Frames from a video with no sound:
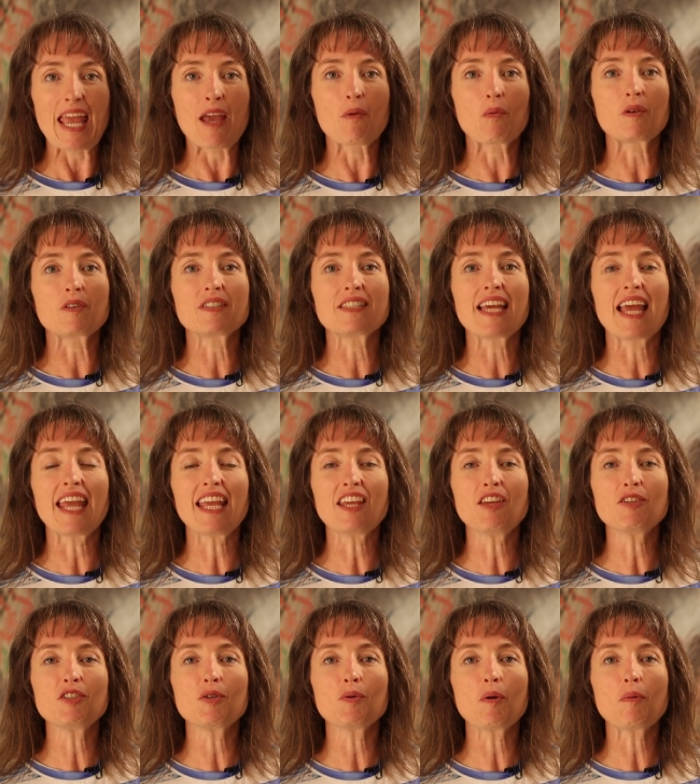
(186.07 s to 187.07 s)
it will
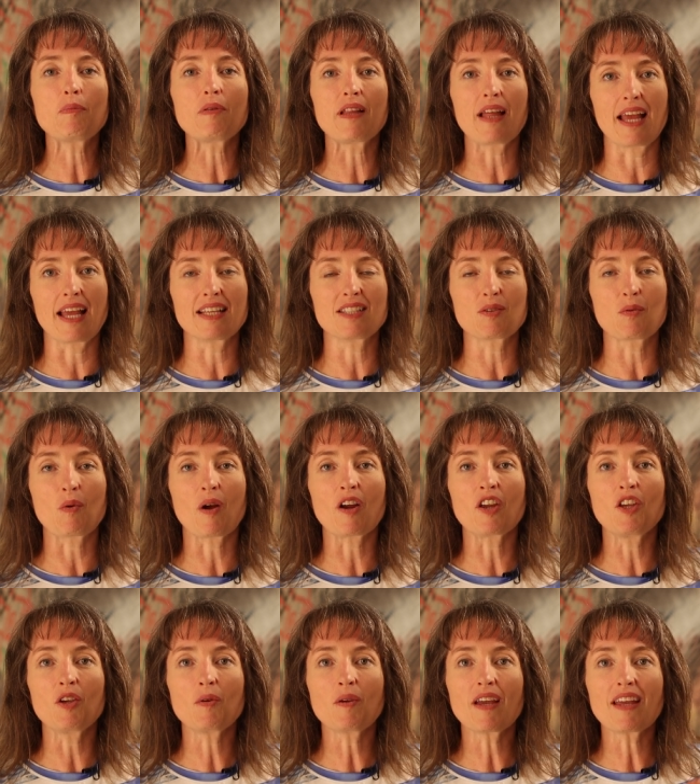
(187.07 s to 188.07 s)
take you to a place
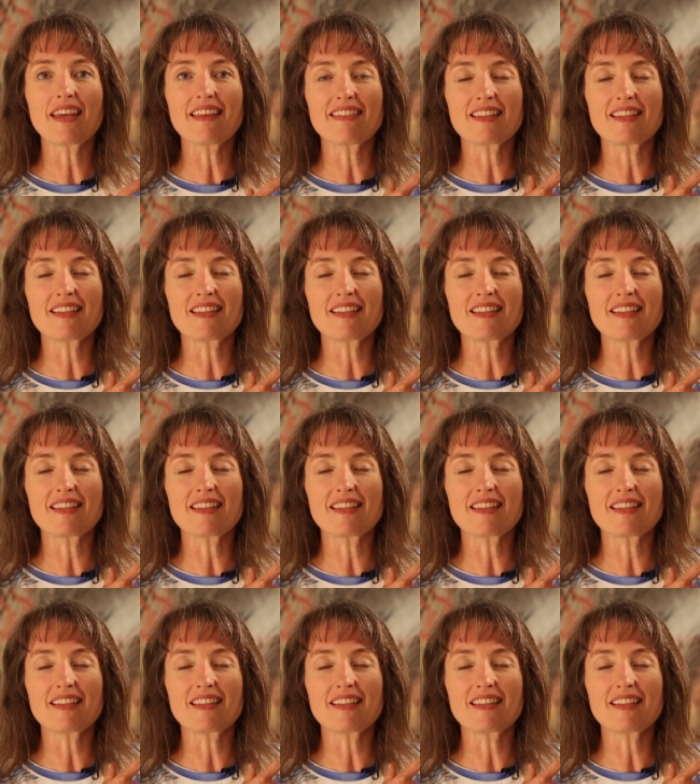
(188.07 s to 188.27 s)
where you can